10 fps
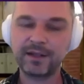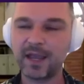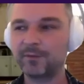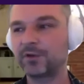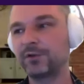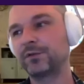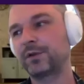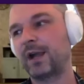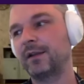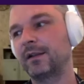came to
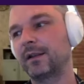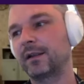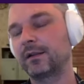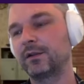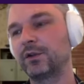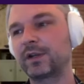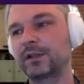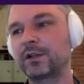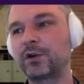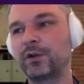kind of like look at
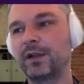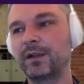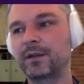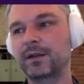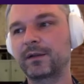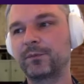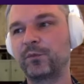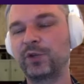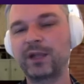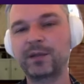Algolia as like
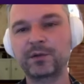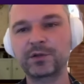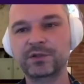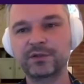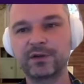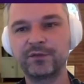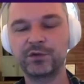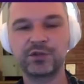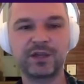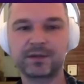when I searched
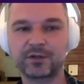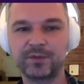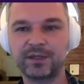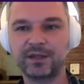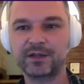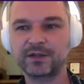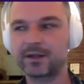Vue.js documentation.